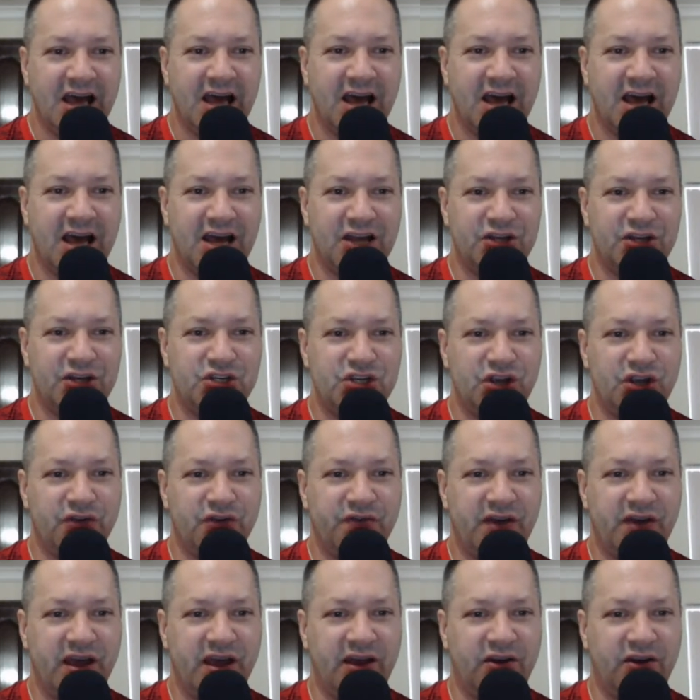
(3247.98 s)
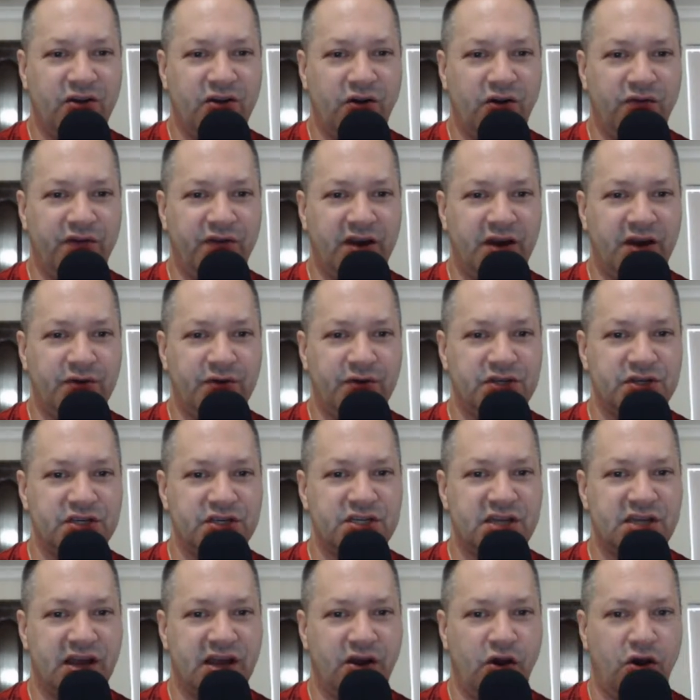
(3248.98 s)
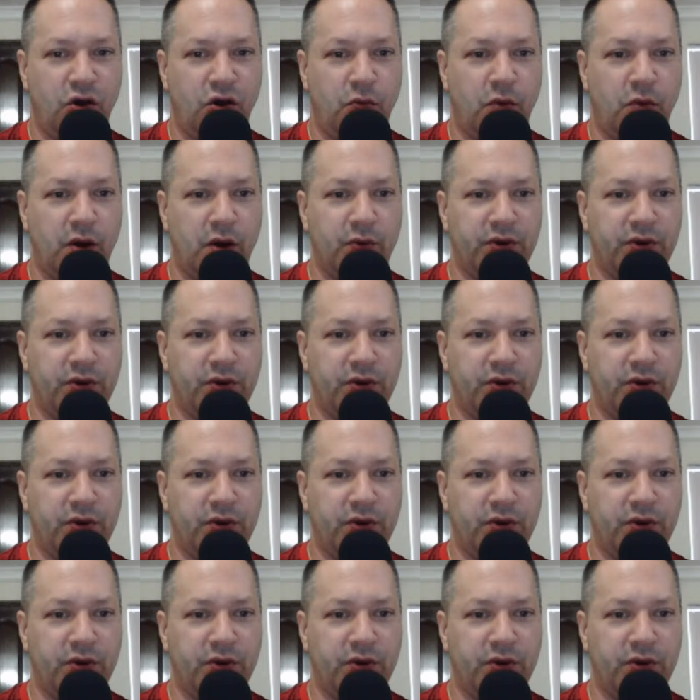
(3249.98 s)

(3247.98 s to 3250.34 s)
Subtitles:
Gio, if I had COVID, I would just stay home.